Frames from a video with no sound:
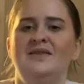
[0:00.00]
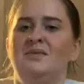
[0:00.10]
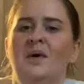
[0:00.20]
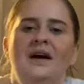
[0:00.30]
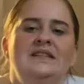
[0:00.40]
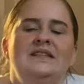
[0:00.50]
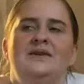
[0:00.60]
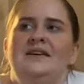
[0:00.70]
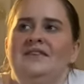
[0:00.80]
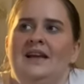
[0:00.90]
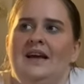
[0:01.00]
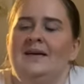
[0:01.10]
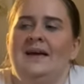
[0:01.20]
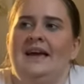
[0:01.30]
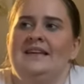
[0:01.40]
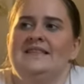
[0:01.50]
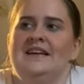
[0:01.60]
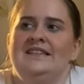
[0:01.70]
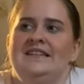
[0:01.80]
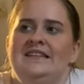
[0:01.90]
Why do I feel like I'm getting
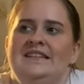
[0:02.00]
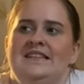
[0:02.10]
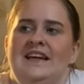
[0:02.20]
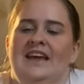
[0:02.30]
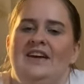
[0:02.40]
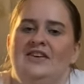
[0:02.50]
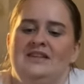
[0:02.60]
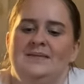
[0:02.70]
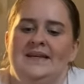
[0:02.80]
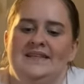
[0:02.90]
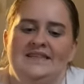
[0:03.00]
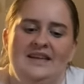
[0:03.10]
excited like at Christmas?